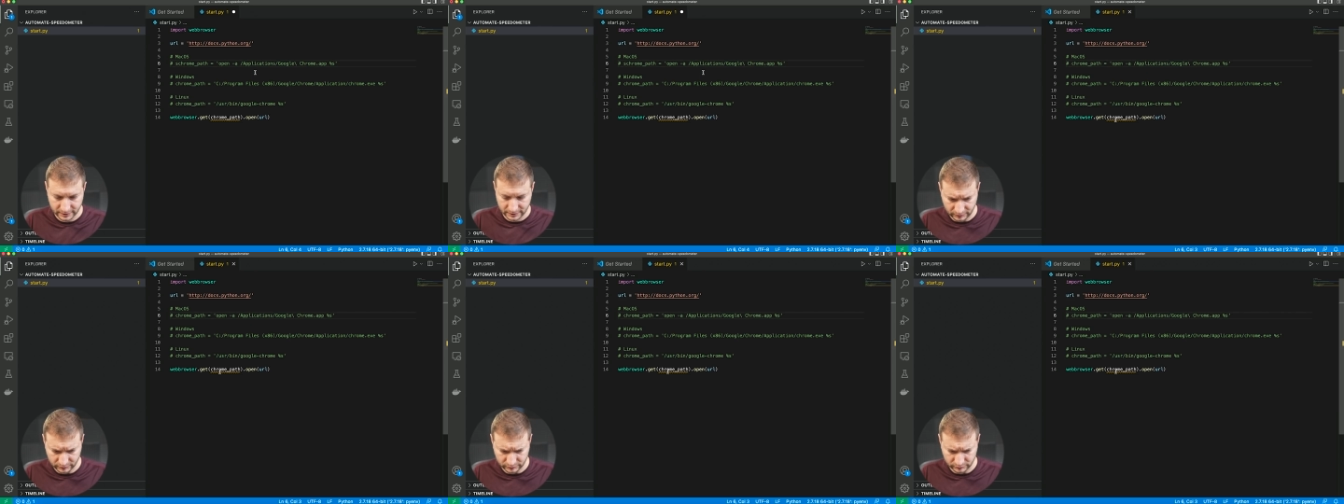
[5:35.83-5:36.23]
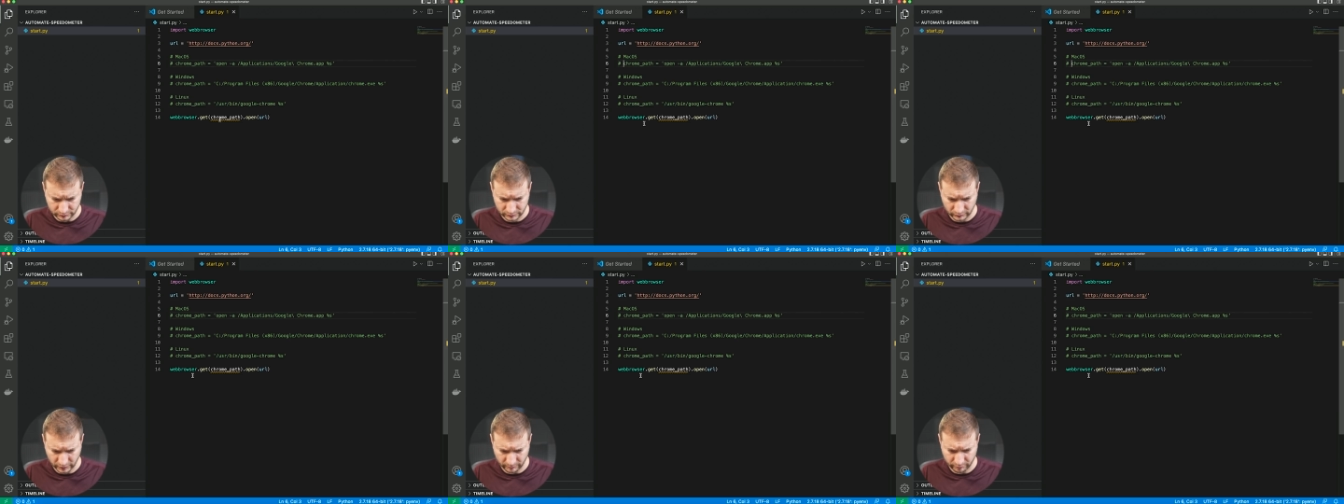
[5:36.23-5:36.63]
Oh,
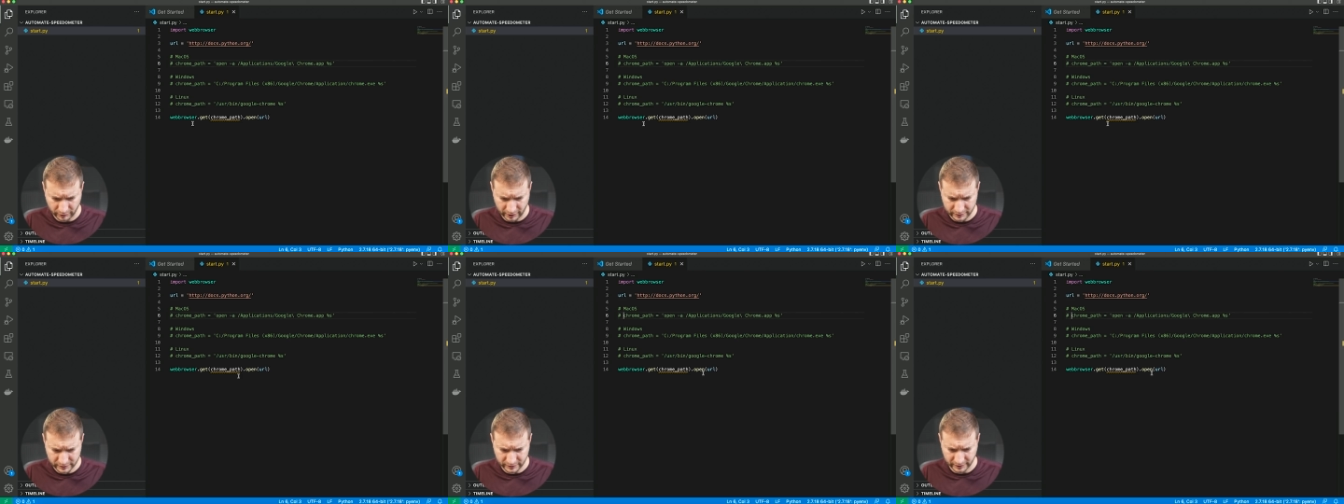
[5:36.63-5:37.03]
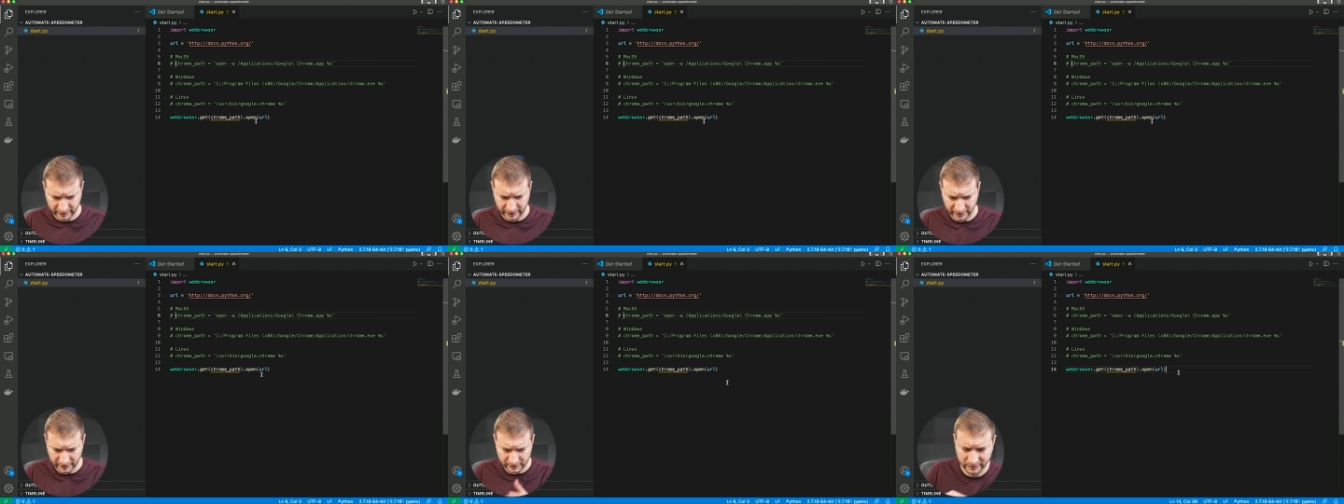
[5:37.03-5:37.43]
web browser
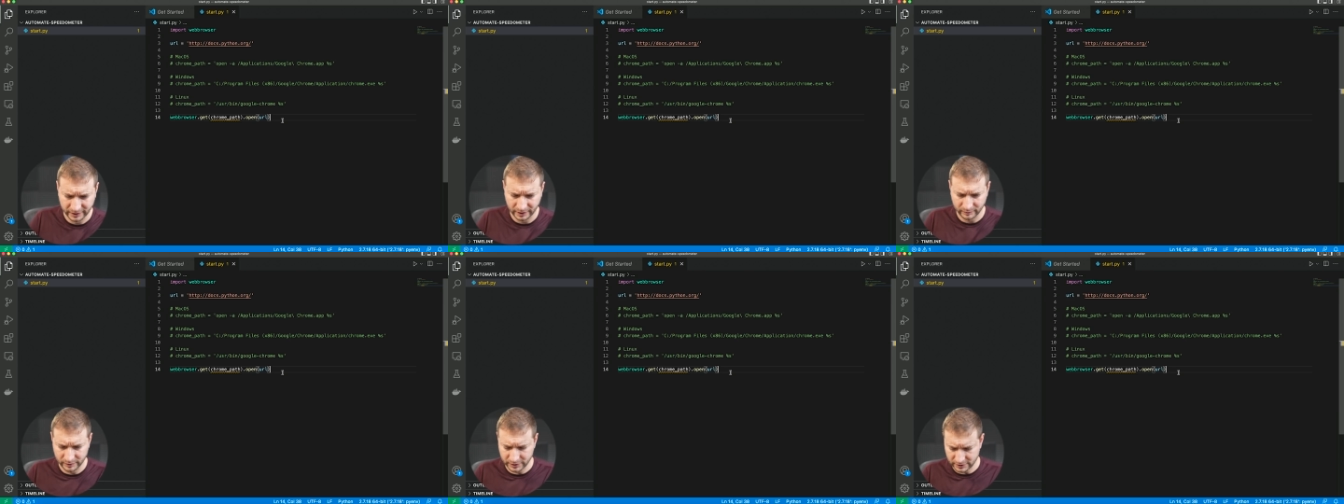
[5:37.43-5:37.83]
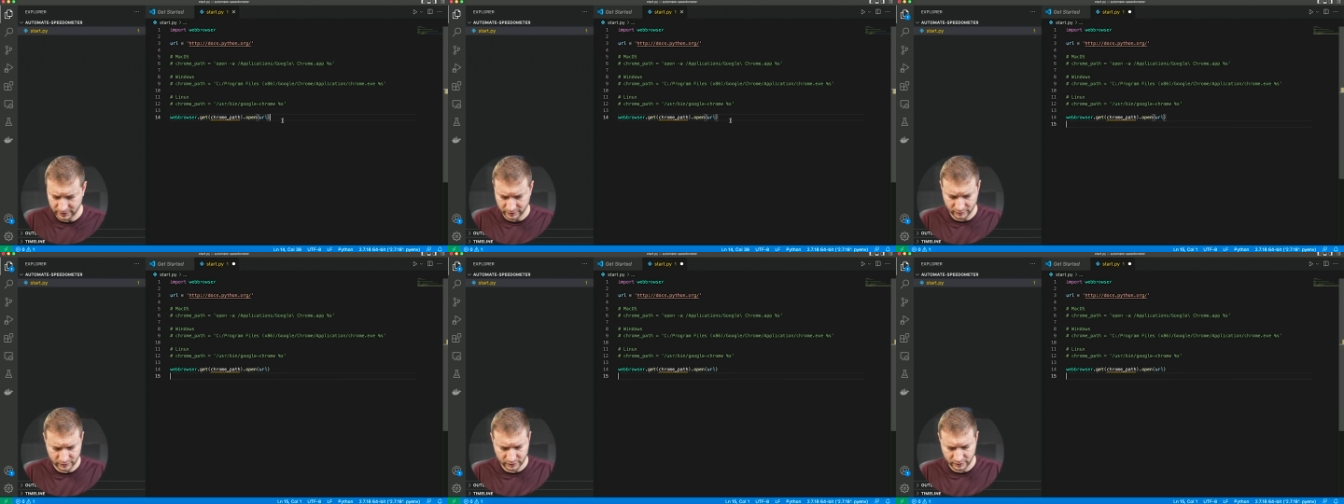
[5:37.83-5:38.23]
get, can we just
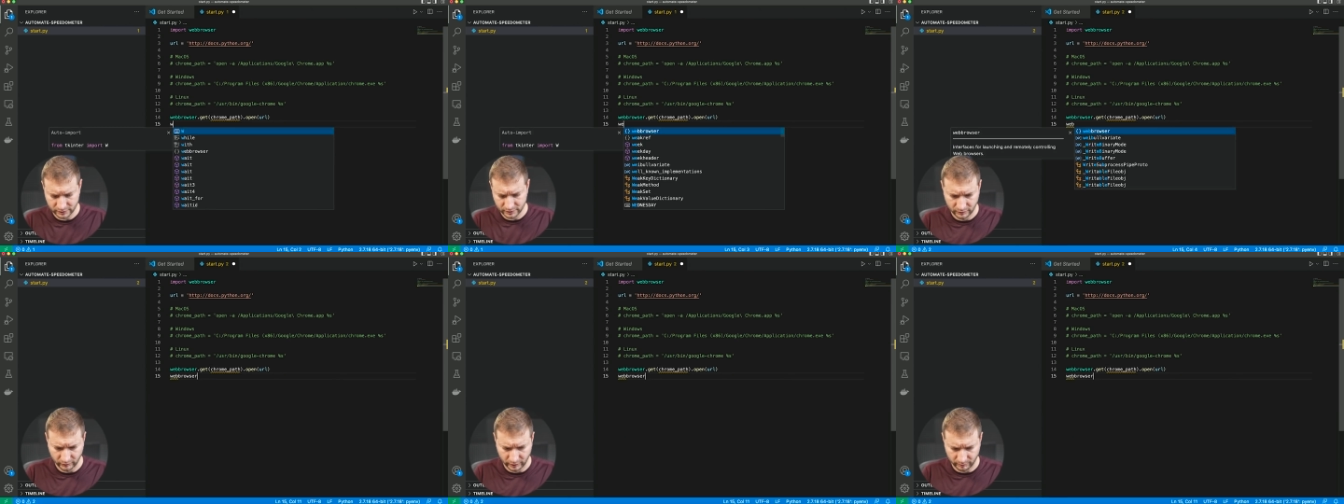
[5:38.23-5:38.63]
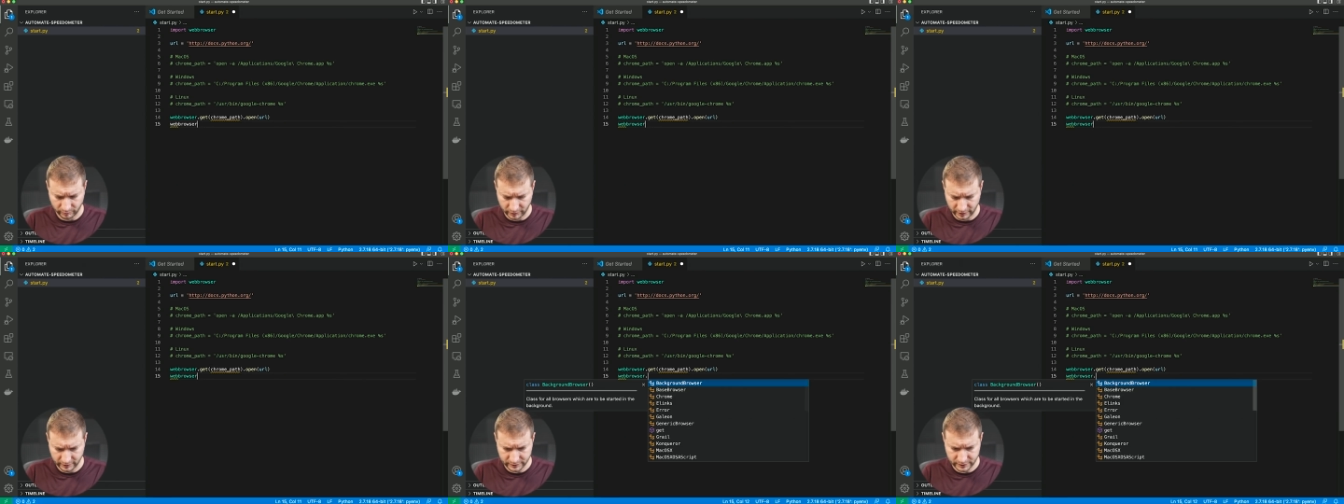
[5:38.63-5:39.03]
use web
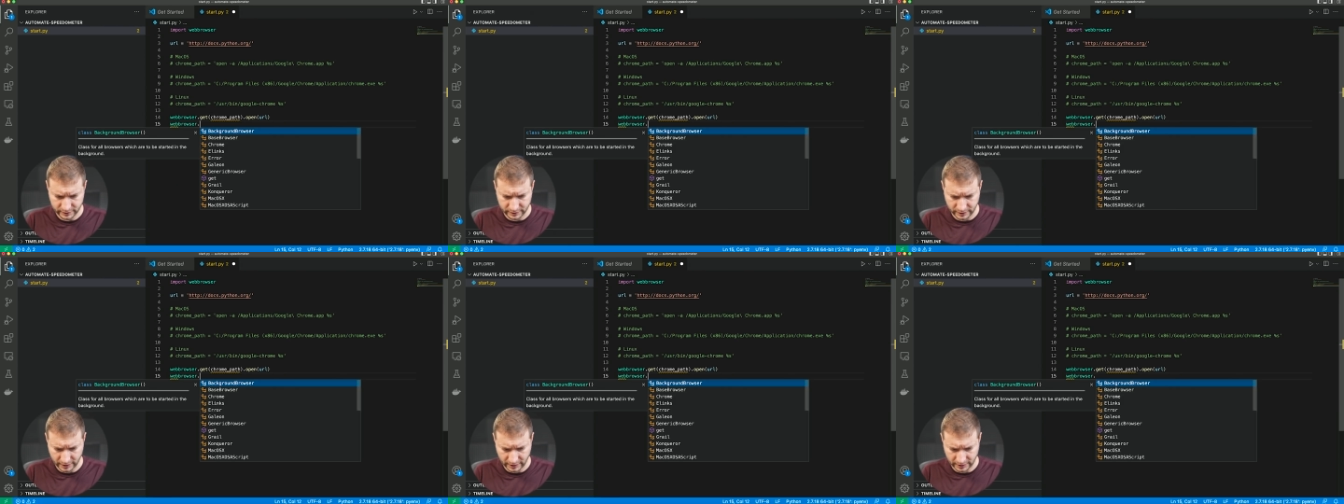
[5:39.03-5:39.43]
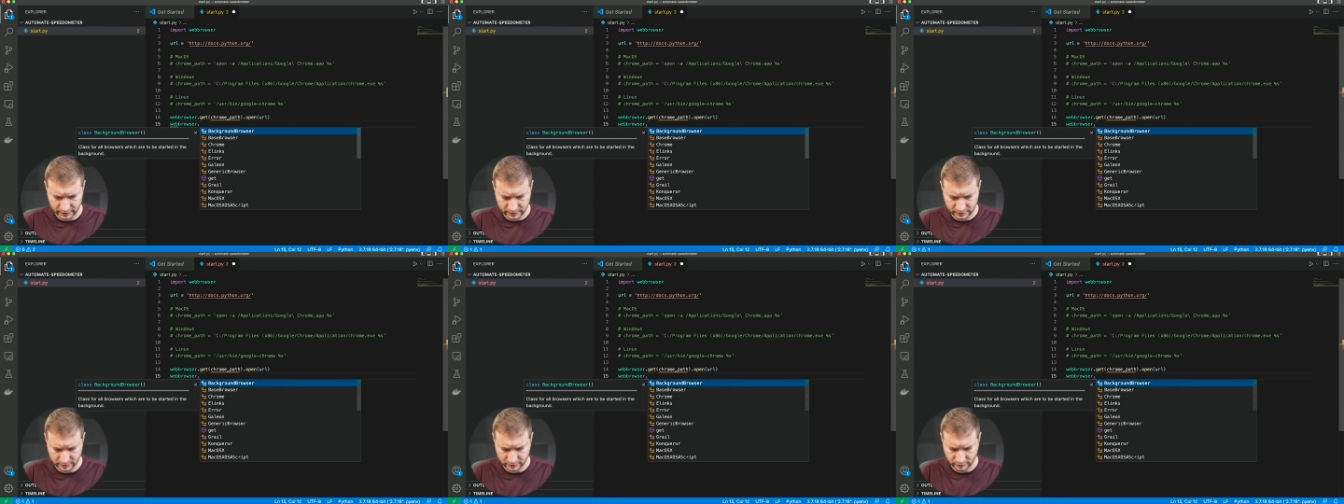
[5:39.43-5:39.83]
browser
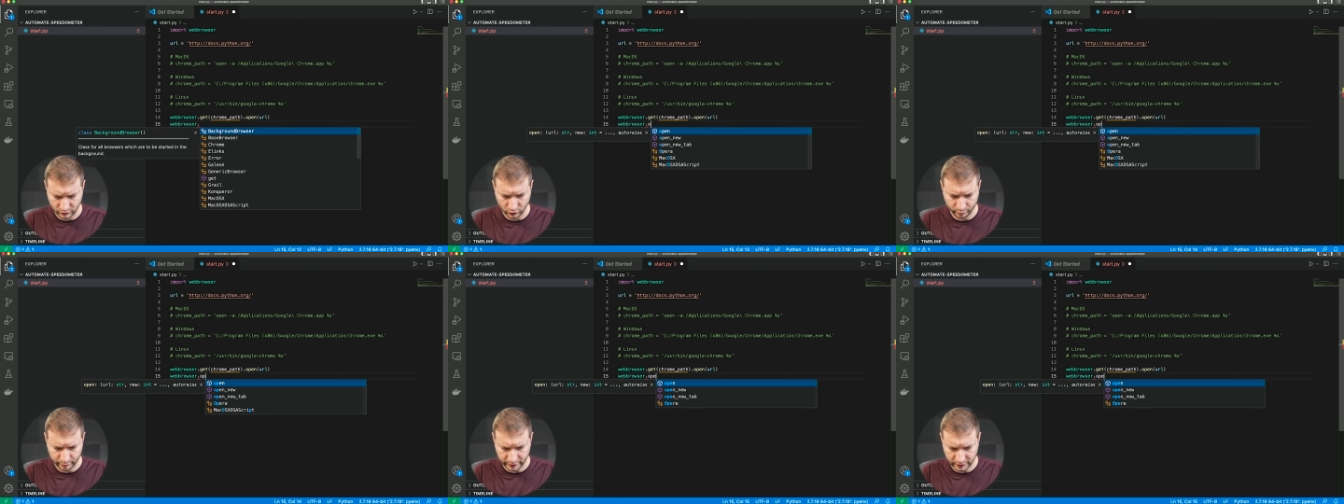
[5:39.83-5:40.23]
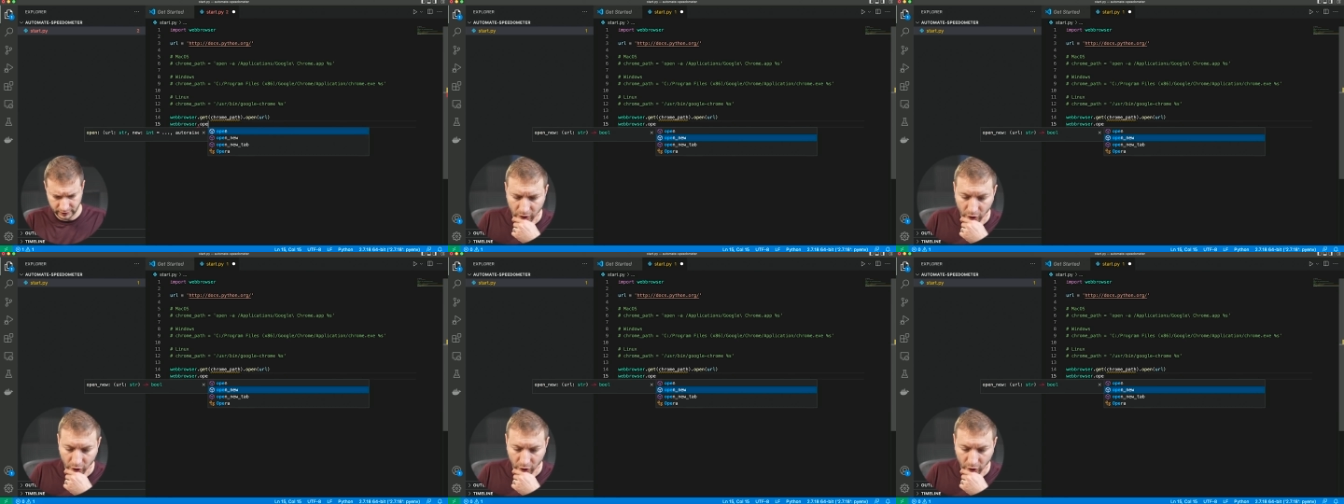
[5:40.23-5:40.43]
dot open?